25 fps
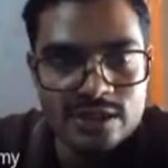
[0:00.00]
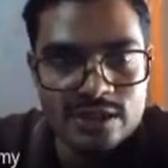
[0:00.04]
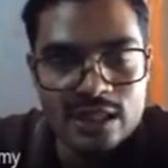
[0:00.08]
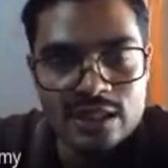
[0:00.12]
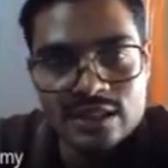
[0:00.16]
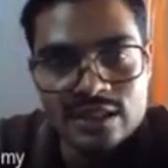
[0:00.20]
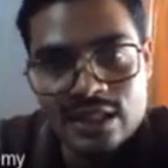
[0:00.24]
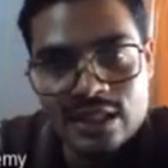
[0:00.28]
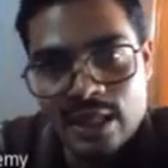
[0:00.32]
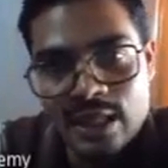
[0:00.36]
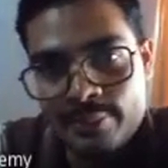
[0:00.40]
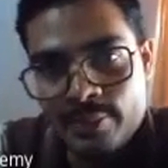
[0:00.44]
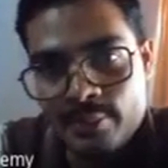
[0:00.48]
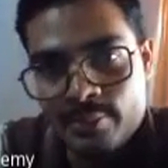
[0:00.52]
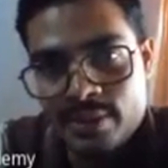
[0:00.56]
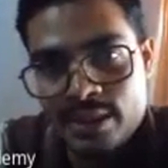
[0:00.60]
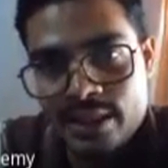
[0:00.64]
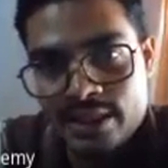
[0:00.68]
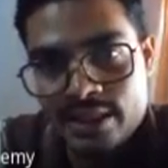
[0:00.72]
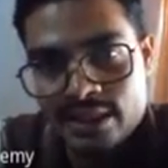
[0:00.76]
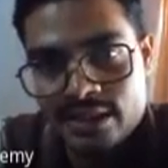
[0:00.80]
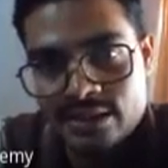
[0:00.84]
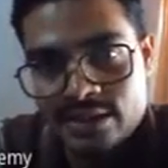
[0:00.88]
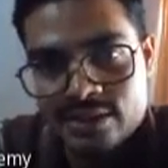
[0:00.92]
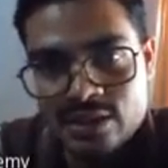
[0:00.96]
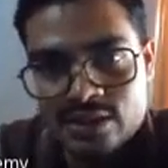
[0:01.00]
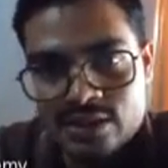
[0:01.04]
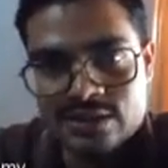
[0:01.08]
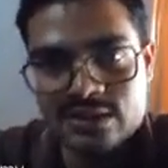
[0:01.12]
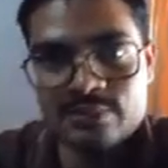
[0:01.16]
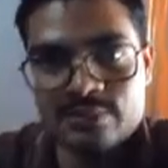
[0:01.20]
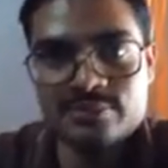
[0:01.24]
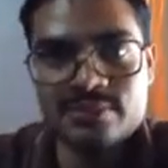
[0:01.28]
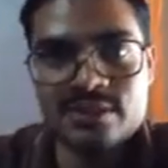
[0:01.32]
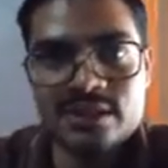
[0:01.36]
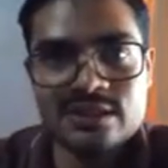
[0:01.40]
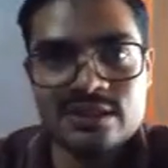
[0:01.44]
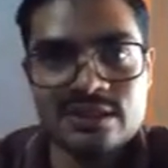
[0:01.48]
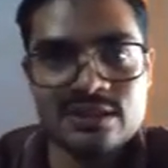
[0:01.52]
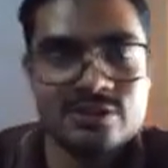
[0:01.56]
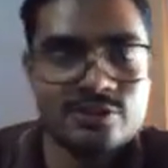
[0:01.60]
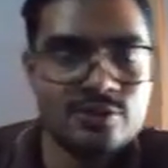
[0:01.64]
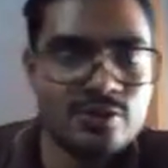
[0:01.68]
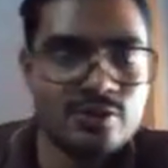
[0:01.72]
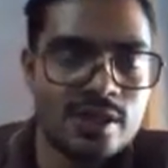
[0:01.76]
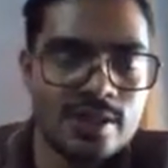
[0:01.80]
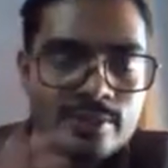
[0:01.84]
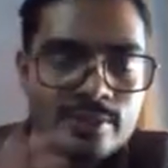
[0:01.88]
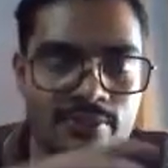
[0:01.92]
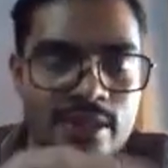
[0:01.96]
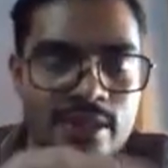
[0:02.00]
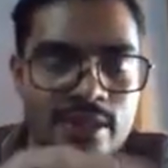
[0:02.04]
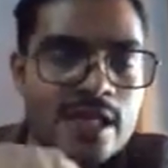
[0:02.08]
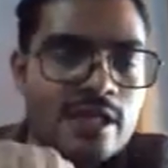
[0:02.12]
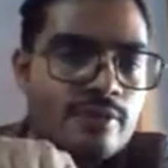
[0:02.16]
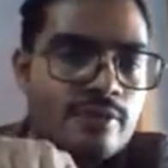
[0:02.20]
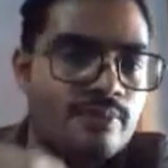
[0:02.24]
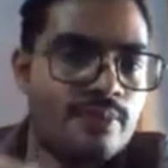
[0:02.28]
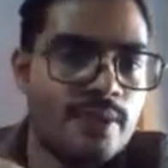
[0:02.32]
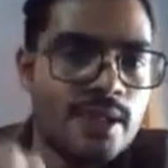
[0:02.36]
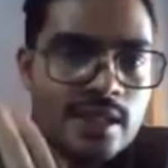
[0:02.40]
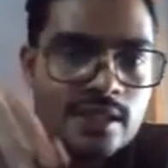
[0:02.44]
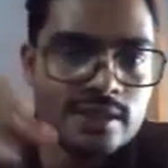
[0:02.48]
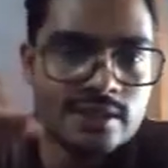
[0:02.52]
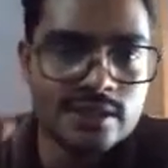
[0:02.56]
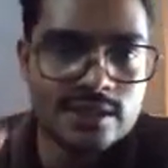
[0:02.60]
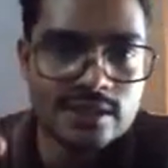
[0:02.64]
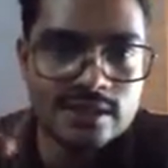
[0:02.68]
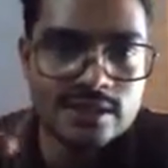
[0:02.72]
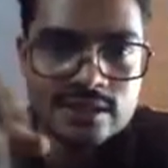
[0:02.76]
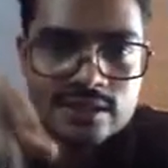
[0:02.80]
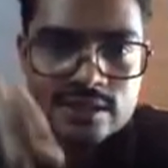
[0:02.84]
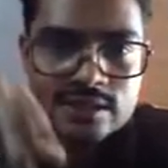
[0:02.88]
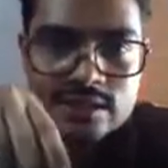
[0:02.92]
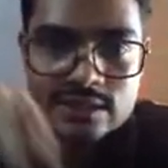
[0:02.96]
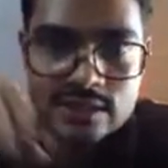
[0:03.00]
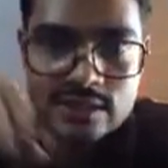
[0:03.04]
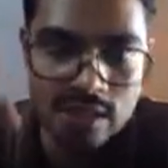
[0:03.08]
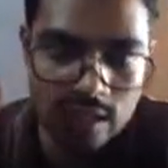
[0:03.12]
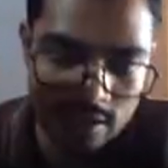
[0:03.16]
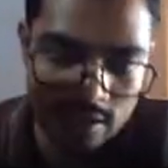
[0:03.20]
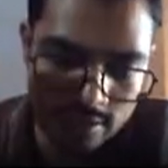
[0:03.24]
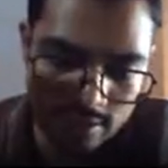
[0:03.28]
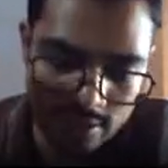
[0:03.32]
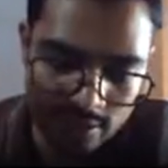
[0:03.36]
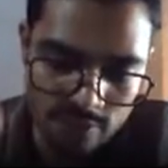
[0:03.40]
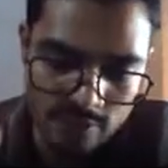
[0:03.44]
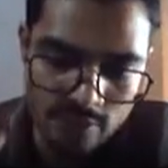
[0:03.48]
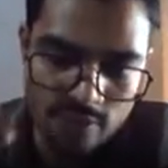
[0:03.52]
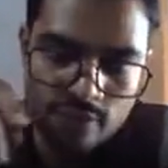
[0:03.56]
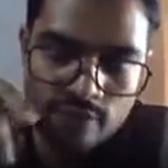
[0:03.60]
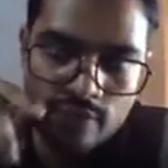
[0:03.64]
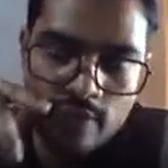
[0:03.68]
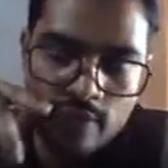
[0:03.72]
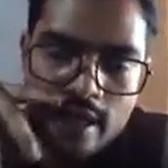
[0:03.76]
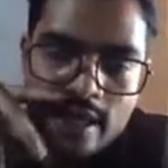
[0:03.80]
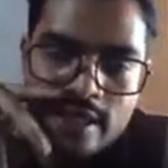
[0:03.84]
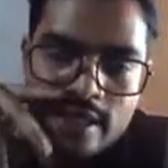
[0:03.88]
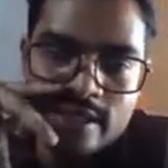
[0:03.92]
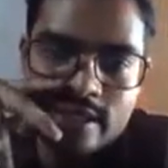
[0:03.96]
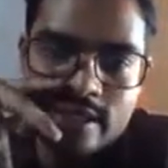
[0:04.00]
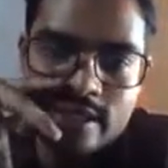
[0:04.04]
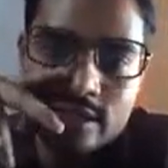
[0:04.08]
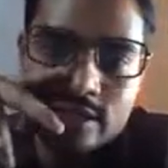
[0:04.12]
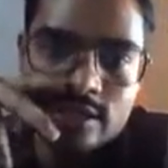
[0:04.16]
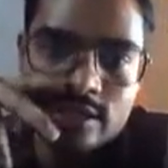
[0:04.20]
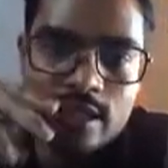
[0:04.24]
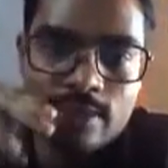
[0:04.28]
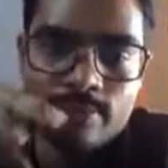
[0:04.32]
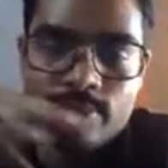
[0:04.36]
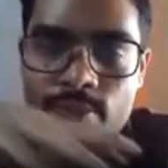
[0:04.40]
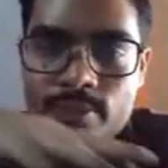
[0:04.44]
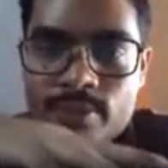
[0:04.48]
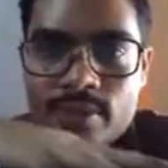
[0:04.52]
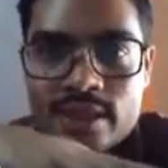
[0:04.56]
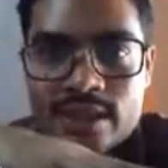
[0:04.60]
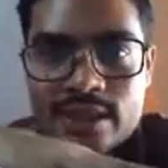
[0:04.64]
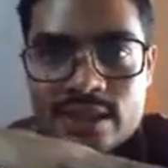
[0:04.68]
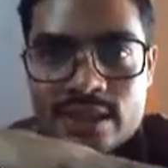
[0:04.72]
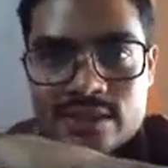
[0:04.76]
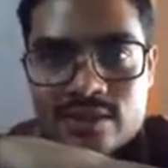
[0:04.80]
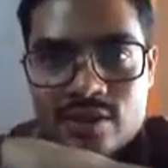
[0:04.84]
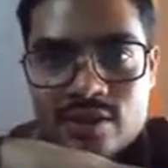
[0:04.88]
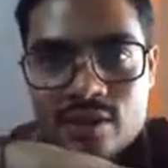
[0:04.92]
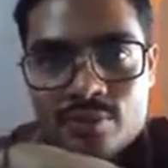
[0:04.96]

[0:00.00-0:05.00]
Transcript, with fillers: these are the capabilities not subjected to any brand of plcs these are you will find these capabilities